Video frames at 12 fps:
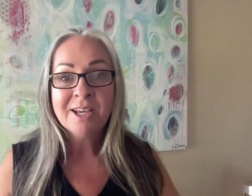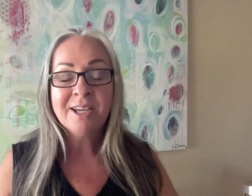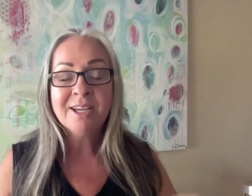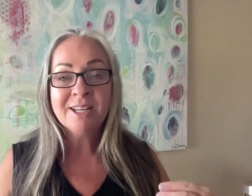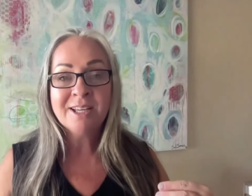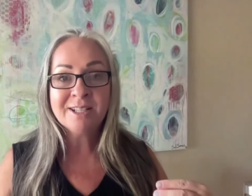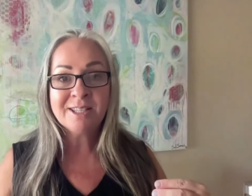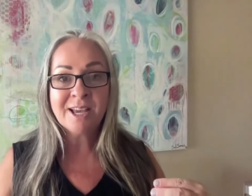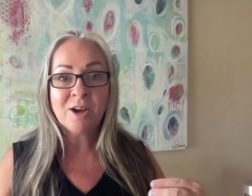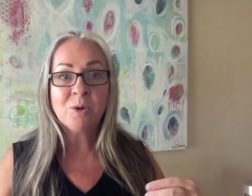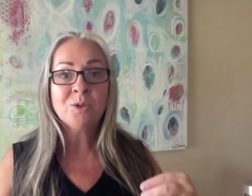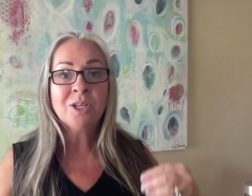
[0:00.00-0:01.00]
It is
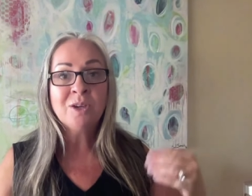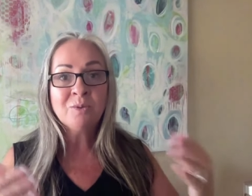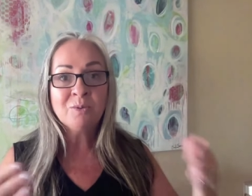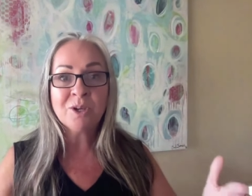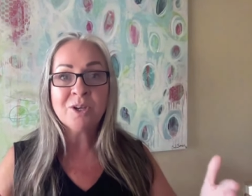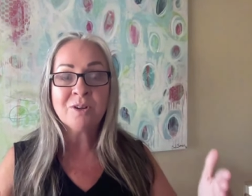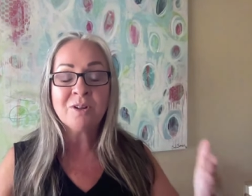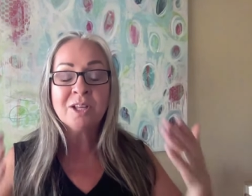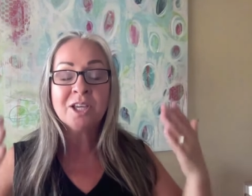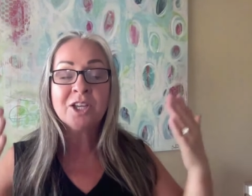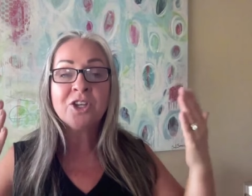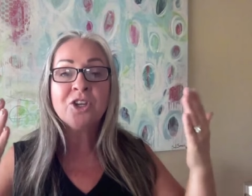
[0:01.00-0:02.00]
only
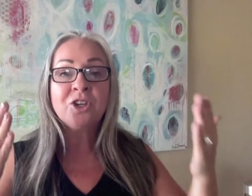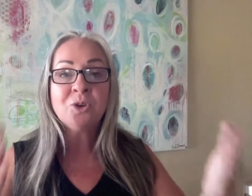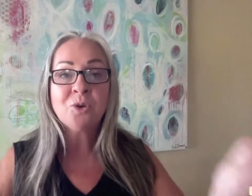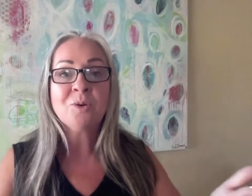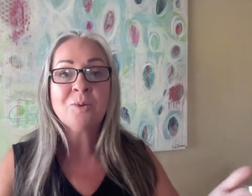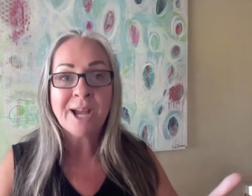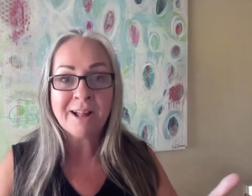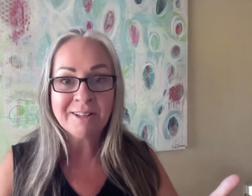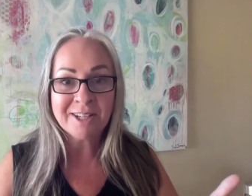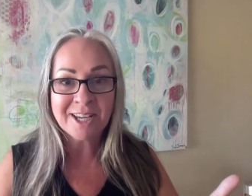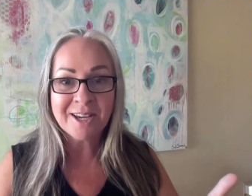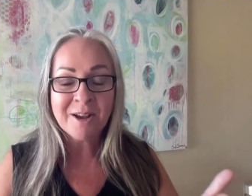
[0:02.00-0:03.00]
real in your
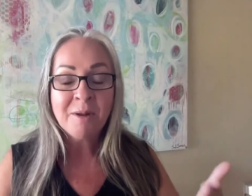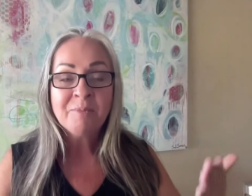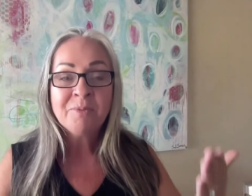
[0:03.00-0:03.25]
reality.